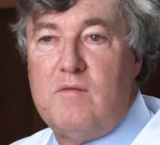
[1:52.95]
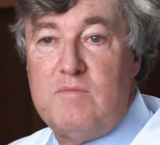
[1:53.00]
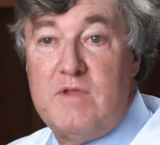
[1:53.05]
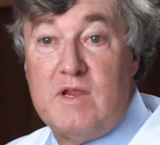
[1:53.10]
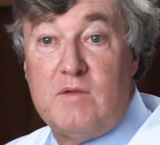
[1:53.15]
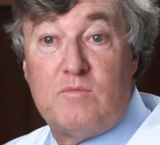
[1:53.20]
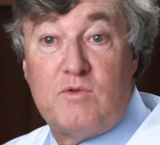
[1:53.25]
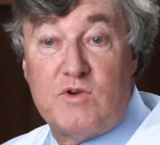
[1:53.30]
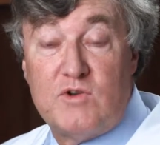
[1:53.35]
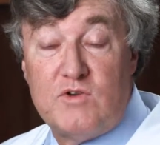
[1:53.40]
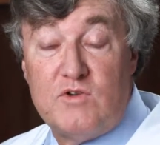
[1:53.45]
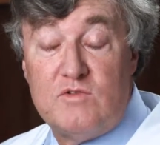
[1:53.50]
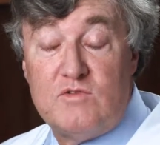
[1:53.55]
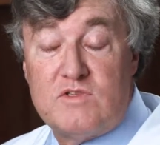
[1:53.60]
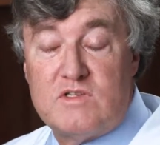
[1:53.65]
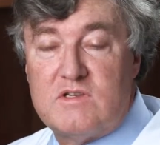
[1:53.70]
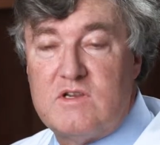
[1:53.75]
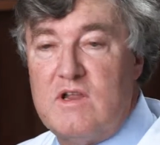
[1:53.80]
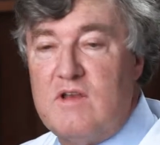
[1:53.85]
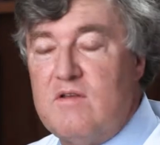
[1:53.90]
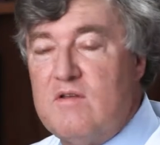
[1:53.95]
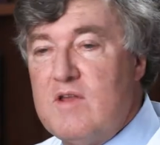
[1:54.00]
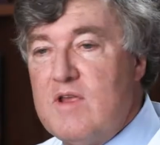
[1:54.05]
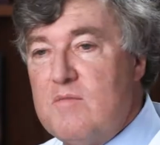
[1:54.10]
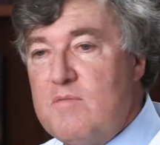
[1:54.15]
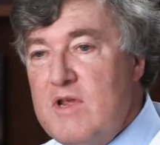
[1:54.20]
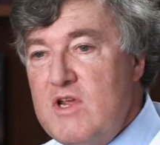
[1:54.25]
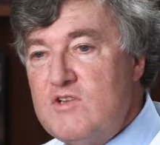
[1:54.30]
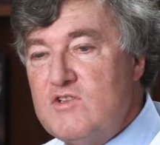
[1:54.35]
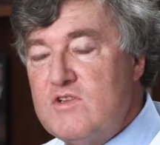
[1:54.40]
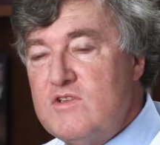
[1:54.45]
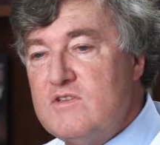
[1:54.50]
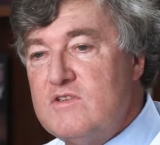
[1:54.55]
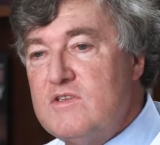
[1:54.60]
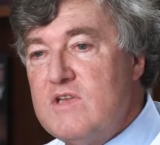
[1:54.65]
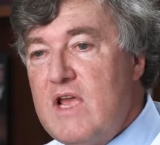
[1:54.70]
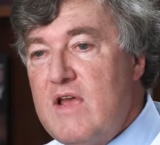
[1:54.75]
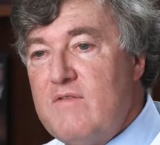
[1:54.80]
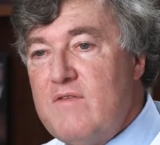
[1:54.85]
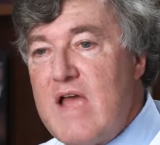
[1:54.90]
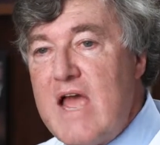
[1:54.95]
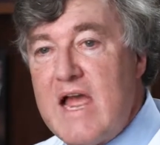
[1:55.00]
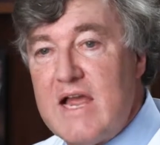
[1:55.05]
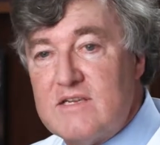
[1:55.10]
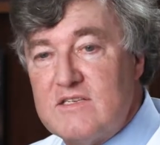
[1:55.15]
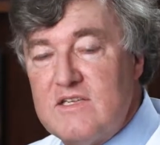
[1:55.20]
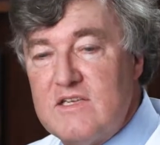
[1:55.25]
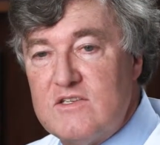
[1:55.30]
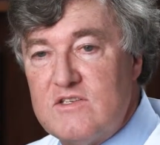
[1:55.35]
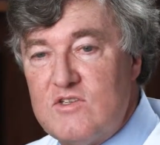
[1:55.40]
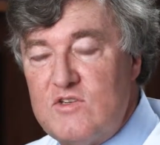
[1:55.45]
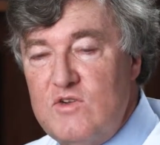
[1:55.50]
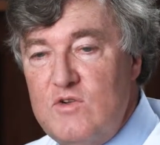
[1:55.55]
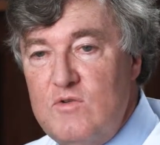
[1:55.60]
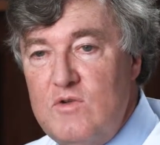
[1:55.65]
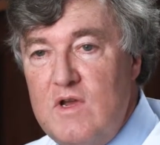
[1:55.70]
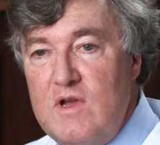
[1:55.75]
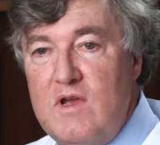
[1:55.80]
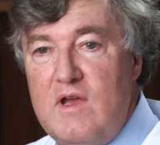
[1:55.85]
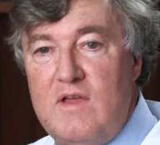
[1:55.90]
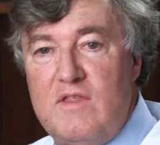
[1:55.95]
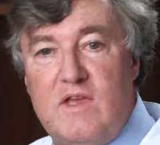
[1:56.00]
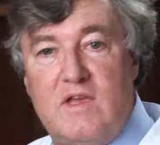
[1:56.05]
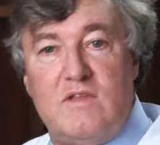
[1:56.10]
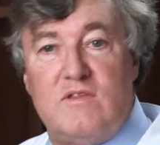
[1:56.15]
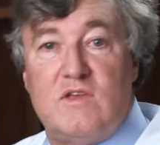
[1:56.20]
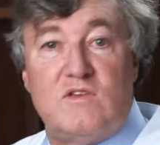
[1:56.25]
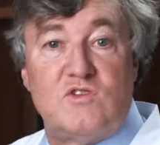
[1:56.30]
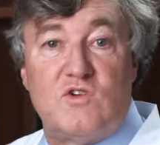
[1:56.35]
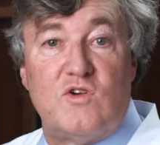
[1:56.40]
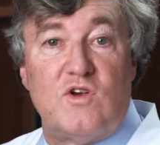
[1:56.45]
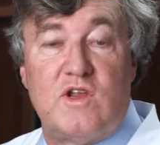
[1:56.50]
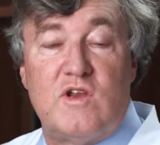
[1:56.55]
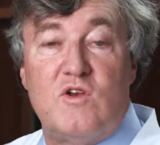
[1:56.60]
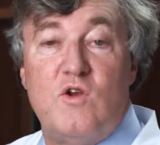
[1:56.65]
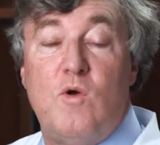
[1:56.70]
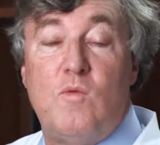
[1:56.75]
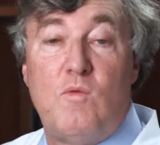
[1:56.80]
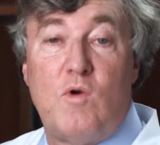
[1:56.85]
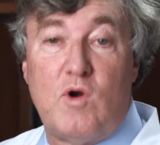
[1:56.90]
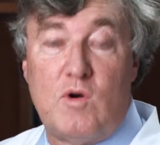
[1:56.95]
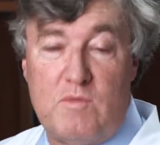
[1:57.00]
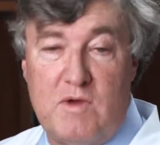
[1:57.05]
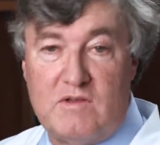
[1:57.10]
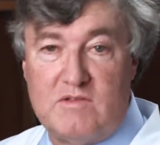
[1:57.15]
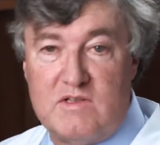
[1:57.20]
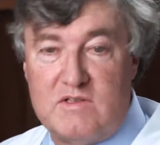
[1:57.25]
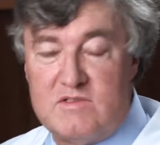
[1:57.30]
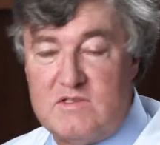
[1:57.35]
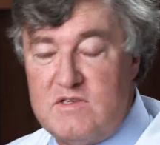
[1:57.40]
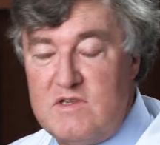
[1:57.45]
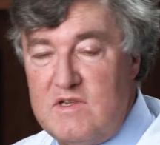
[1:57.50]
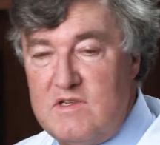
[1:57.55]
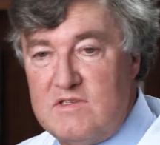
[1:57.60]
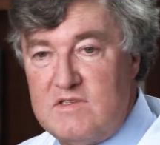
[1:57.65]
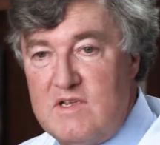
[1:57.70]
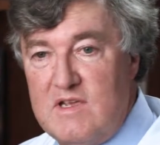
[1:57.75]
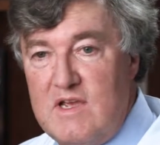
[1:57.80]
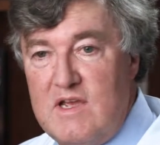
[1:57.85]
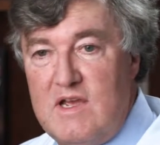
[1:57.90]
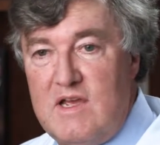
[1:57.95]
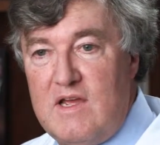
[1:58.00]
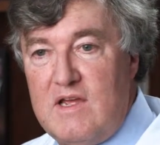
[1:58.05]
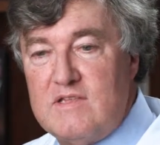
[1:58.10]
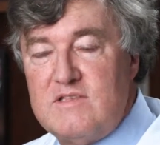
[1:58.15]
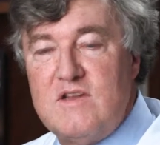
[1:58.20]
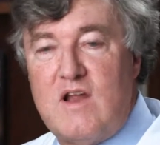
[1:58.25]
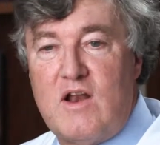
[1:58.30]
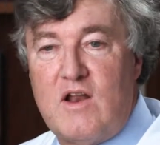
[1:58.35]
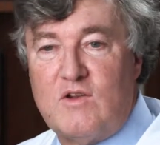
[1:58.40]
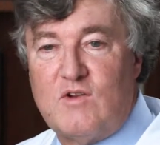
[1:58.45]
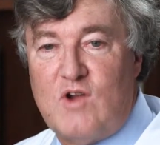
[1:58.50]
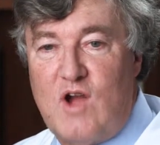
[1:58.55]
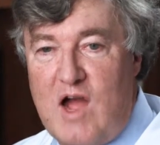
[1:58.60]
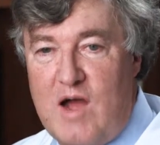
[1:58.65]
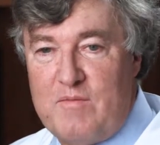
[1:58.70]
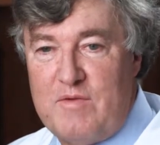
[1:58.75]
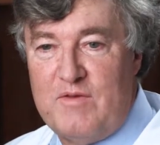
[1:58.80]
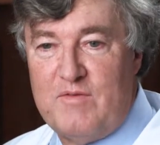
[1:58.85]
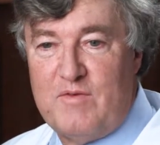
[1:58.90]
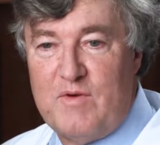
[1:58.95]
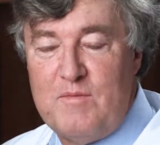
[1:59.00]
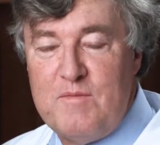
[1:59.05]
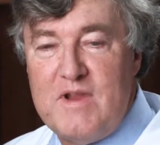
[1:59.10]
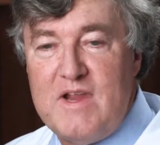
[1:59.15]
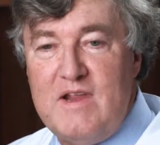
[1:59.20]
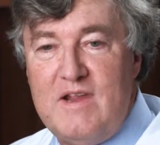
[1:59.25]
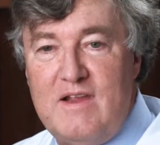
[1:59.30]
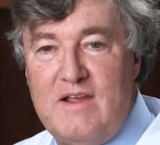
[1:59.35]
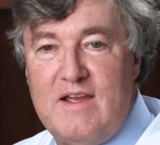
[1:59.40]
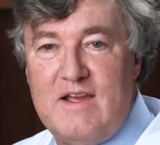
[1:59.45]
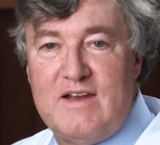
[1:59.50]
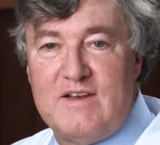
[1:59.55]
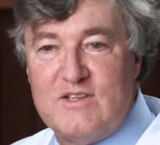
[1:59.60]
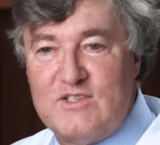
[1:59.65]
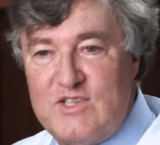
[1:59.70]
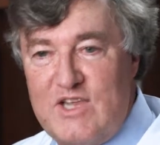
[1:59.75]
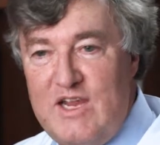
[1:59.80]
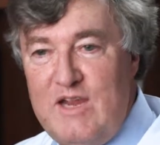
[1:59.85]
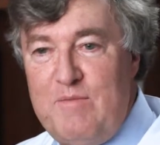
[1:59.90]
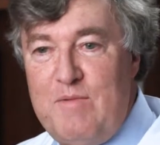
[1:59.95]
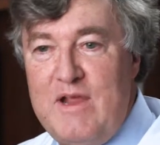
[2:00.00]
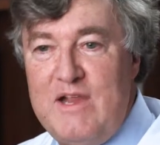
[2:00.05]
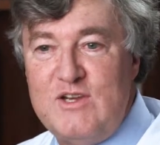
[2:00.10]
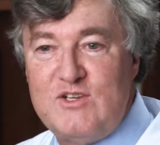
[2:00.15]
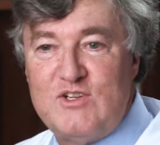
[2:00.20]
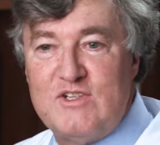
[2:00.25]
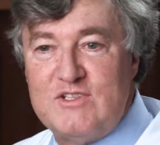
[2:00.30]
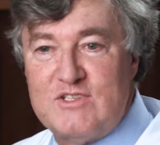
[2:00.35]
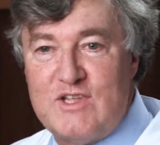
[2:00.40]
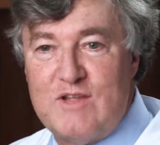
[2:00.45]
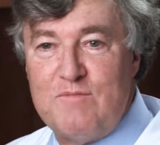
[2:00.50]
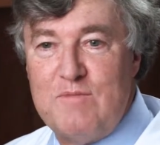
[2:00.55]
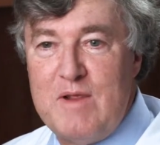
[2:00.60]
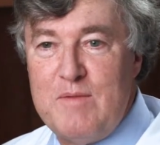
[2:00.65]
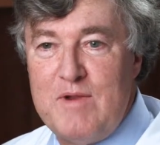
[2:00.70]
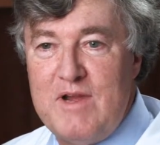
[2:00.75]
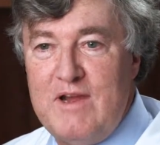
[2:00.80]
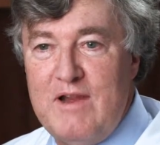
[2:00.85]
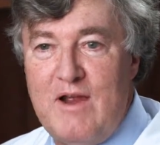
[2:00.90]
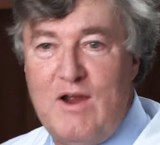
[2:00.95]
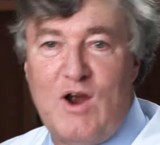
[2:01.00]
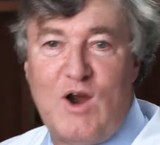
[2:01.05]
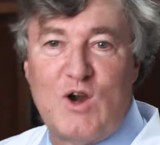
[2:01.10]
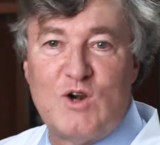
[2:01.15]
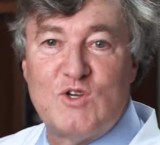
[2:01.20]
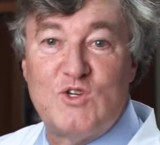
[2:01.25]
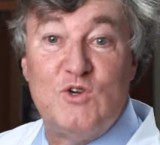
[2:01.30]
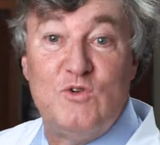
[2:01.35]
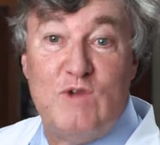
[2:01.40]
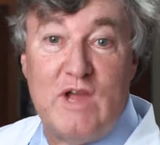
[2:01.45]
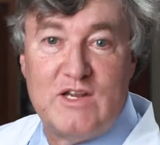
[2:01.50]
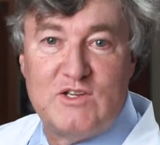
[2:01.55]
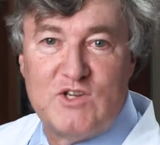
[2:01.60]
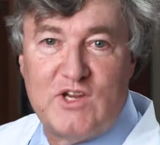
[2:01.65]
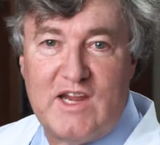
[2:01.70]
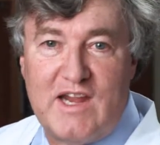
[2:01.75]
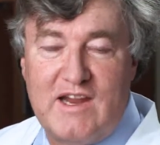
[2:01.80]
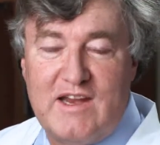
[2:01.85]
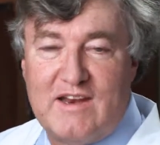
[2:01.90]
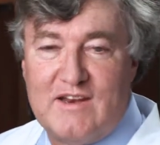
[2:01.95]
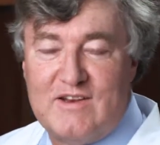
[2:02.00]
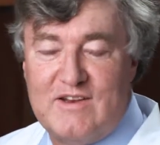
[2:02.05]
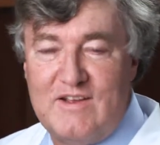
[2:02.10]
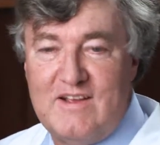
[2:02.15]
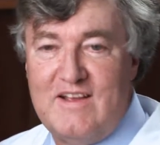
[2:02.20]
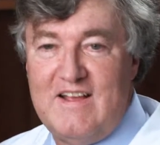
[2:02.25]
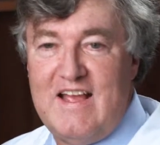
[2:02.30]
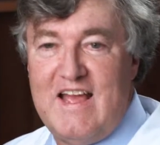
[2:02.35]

being produced and patients have access to. They certainly know more about the disease. It's not uncommon for me to say patients that maybe are too educated.